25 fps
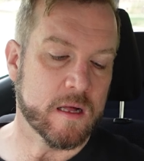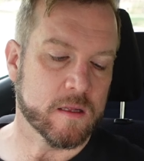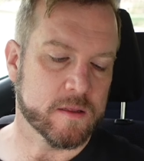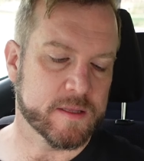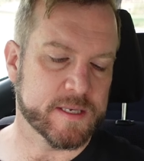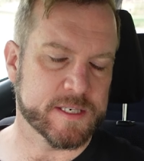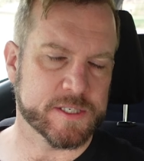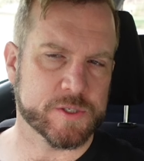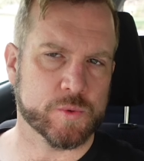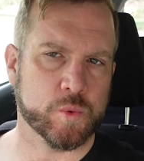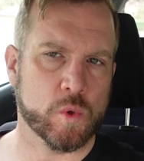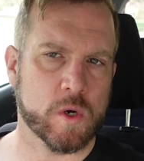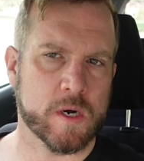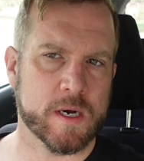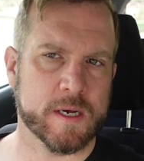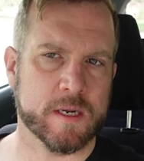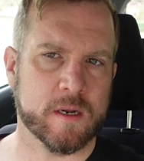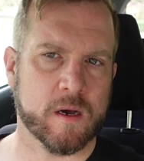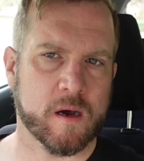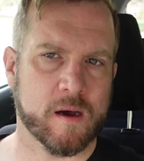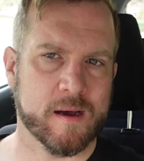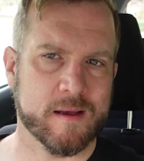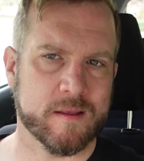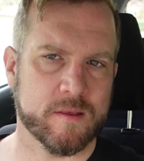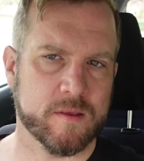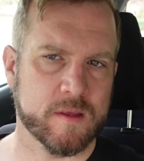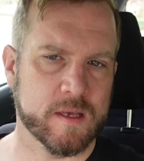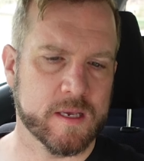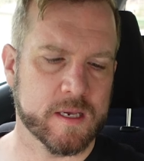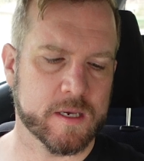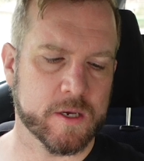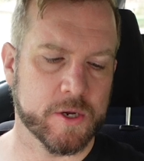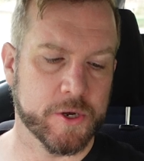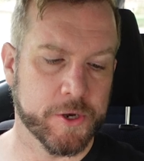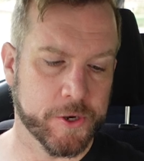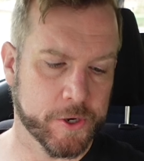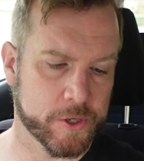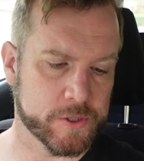This one, I
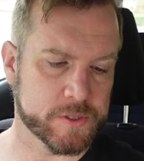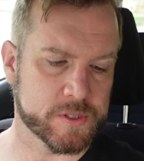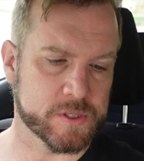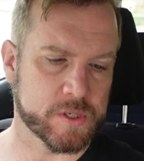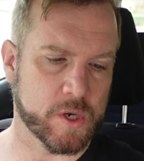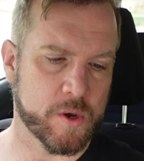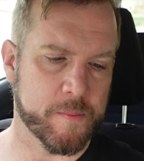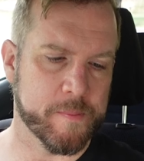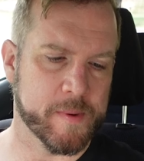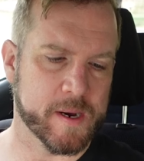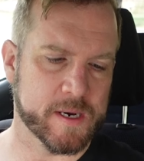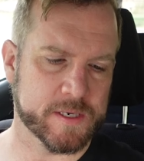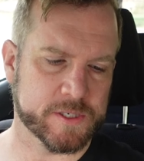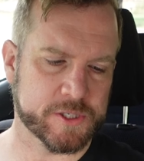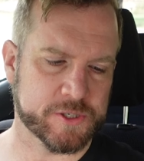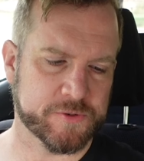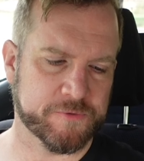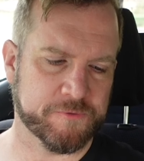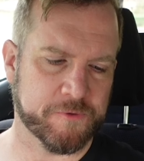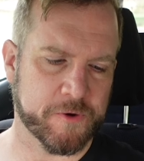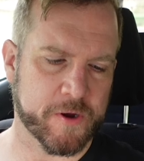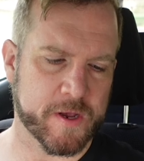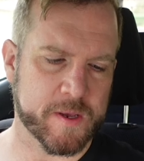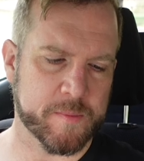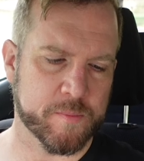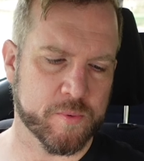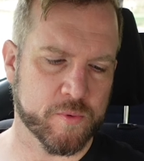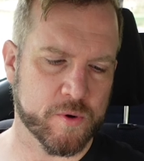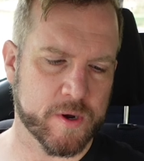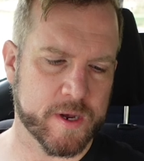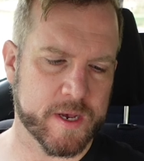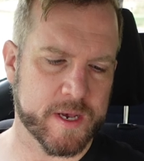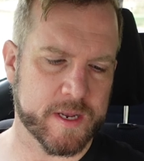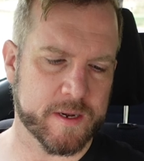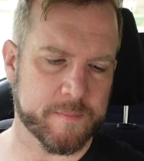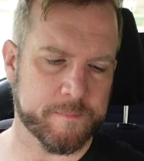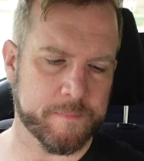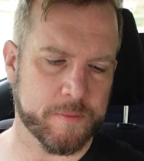think, not so much. Fairy
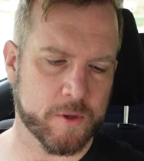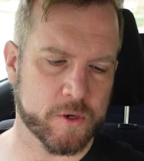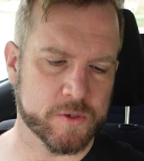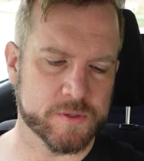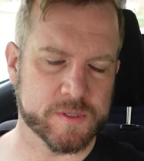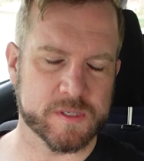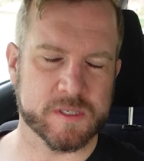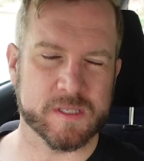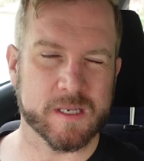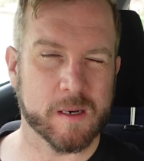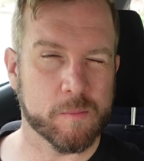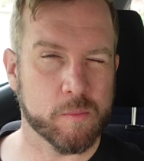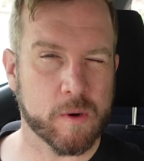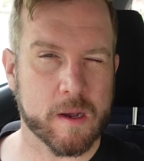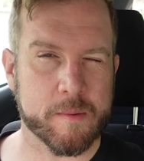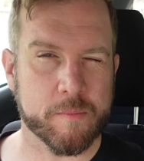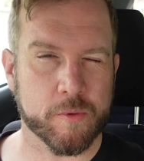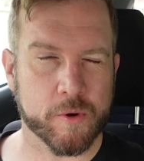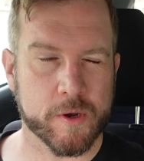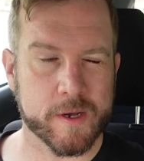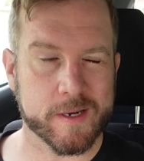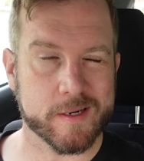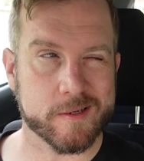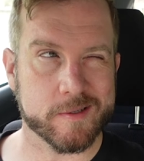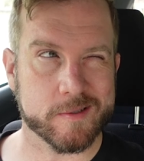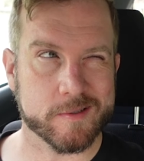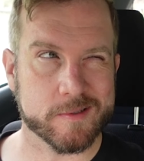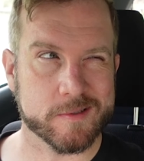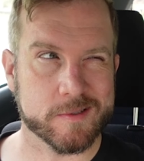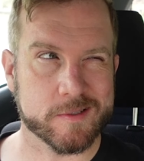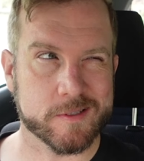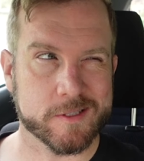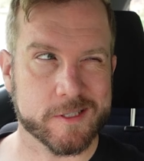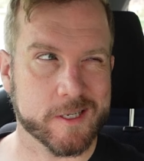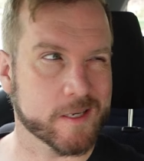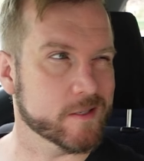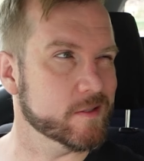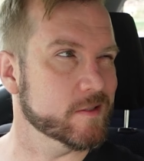bread on Subway bread
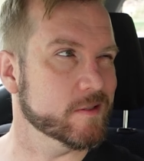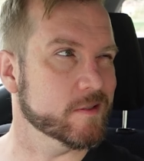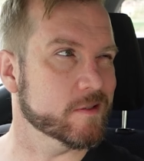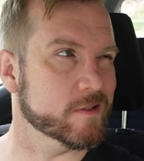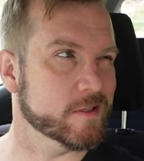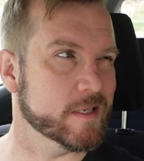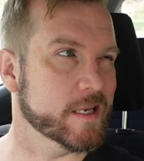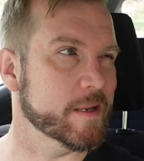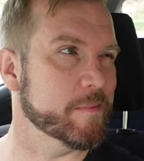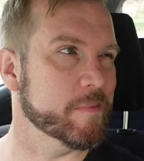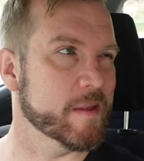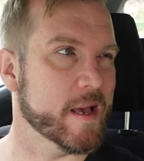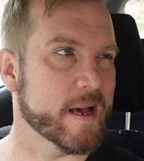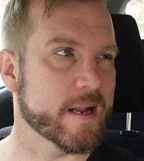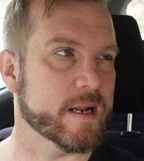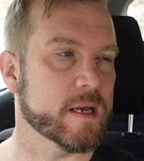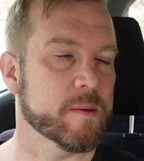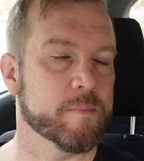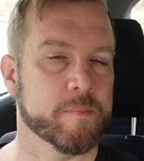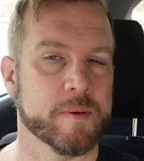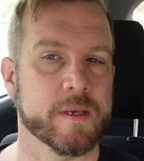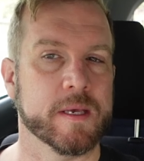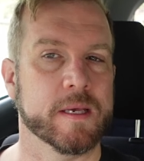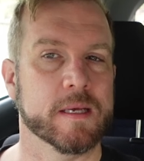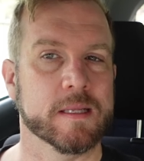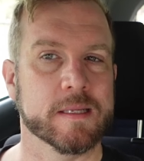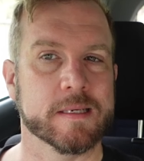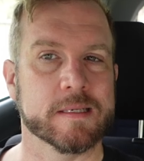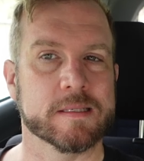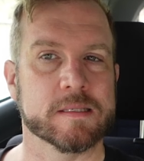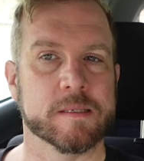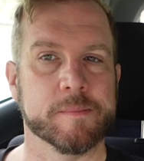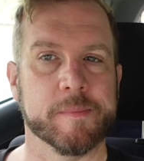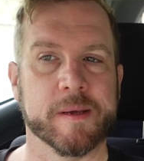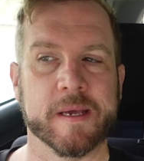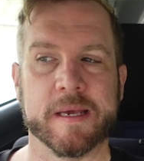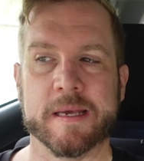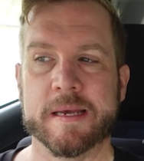doesn't seem that appealing
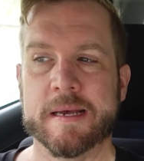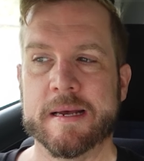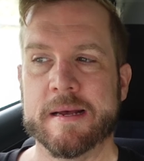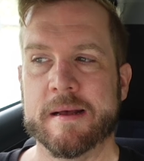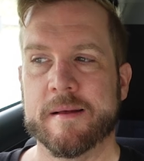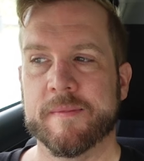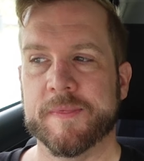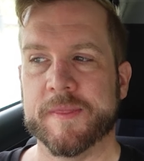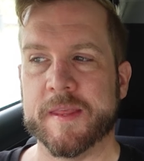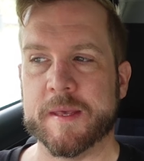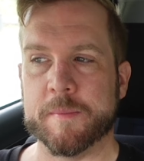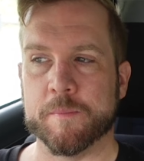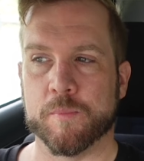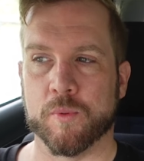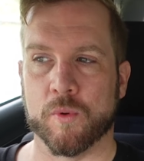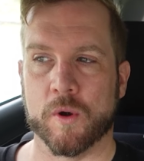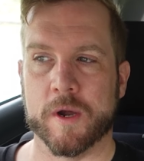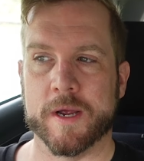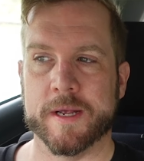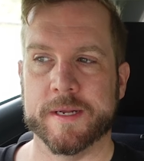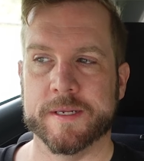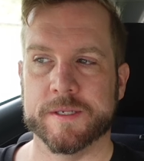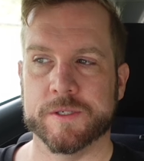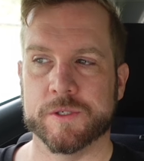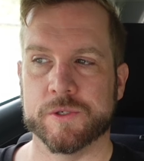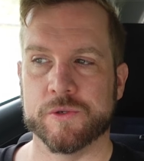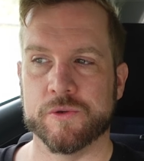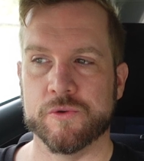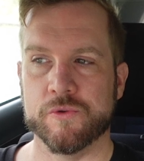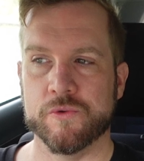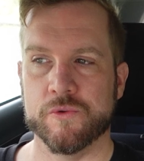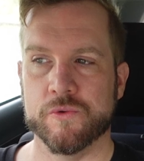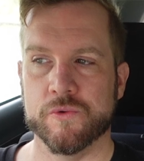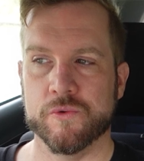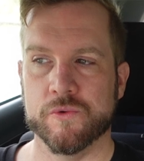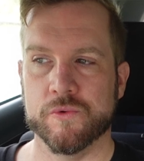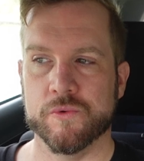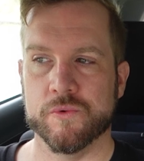to me. The bread
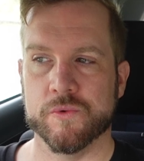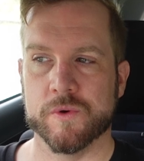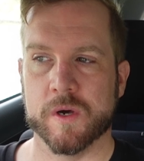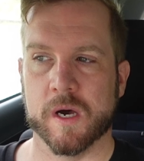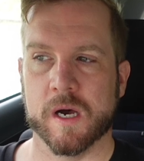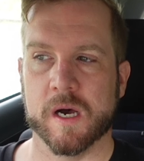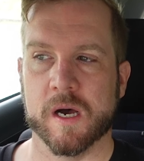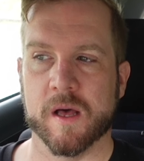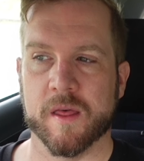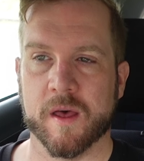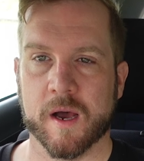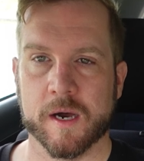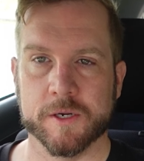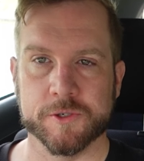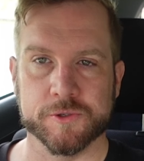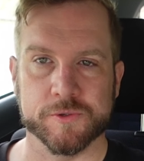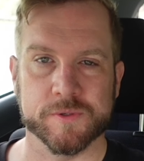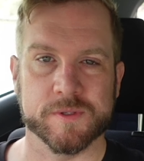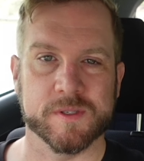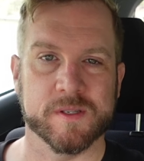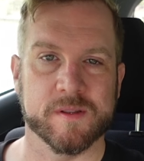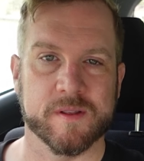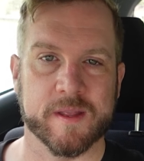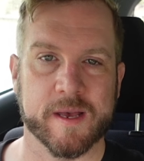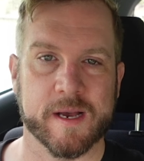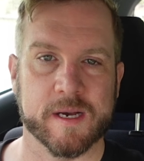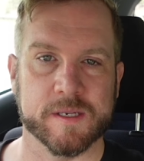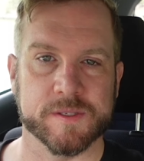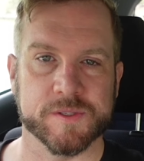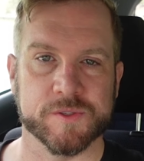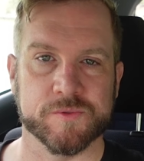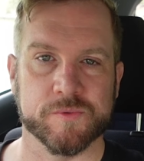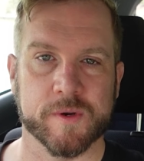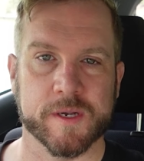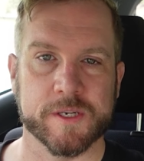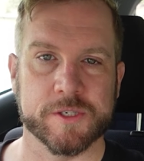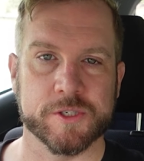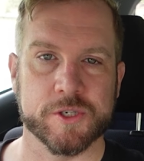to hundreds and
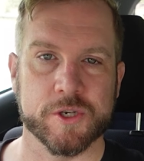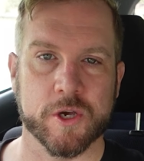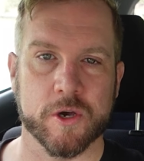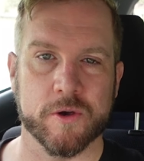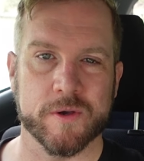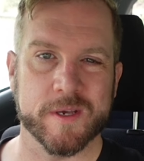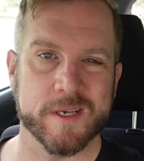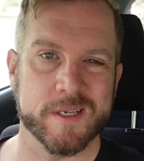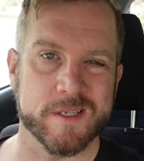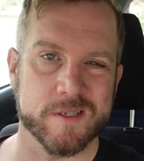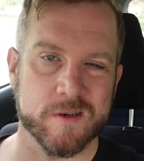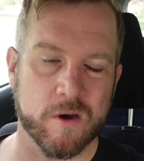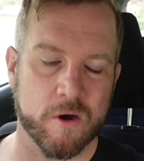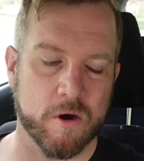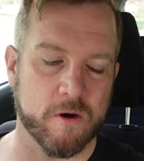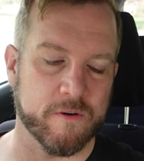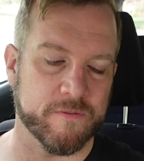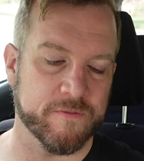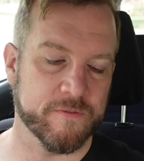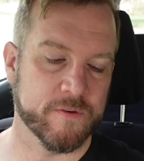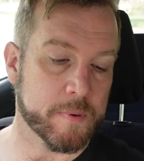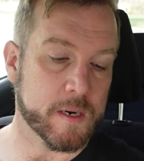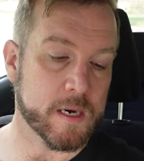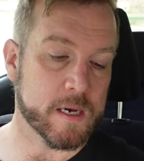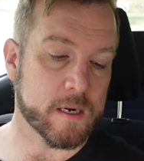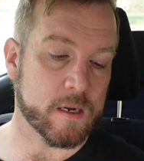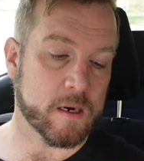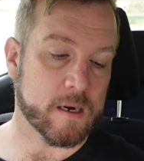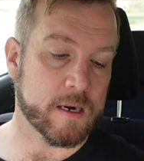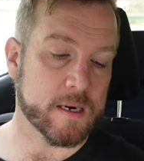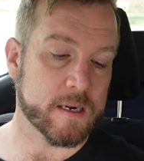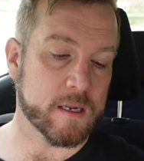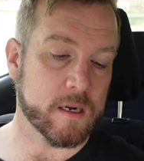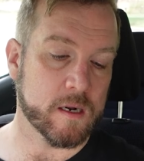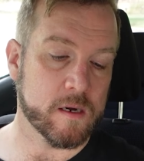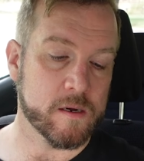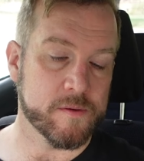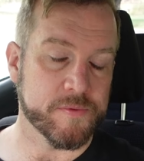thousand ratio is off. But I
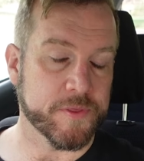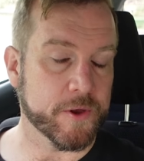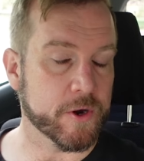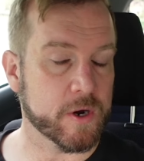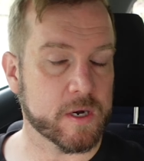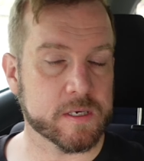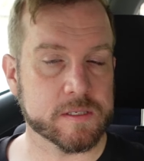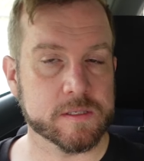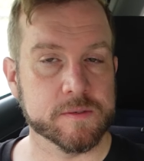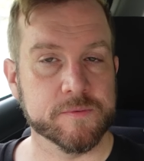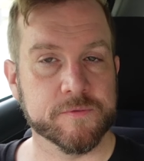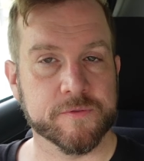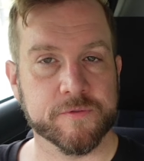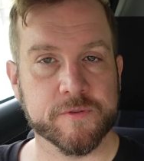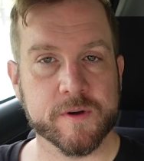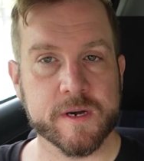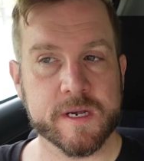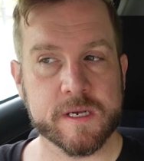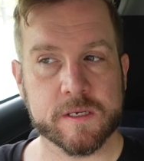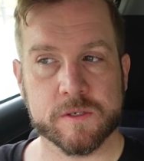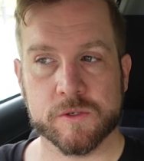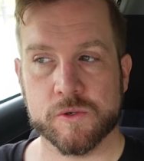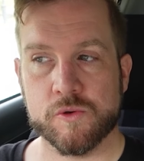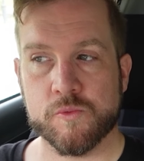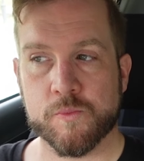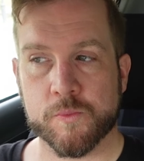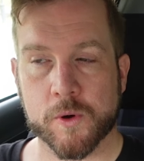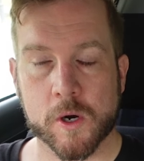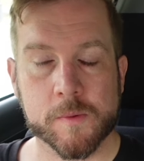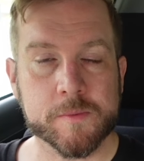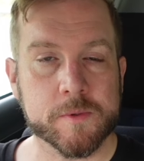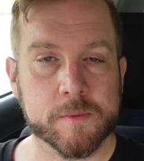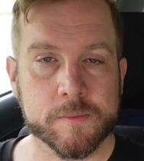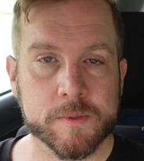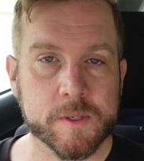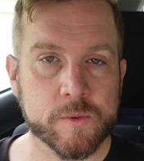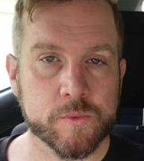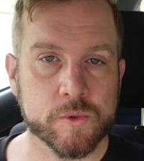don't know, there are some freaks who
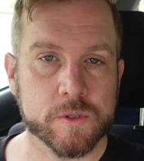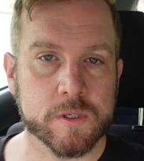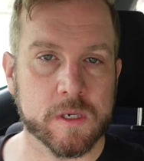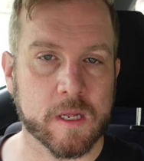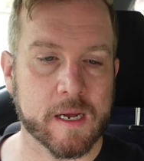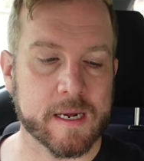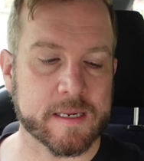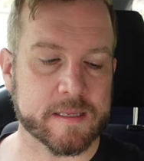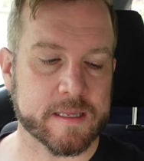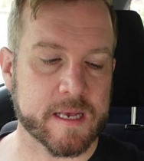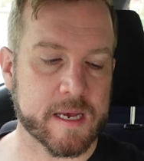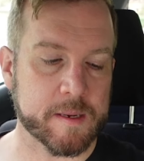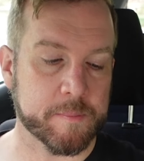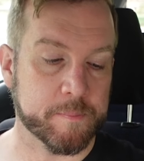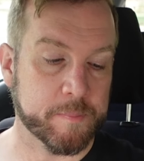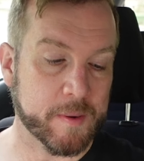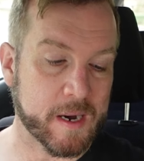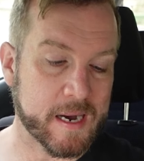probably would like that.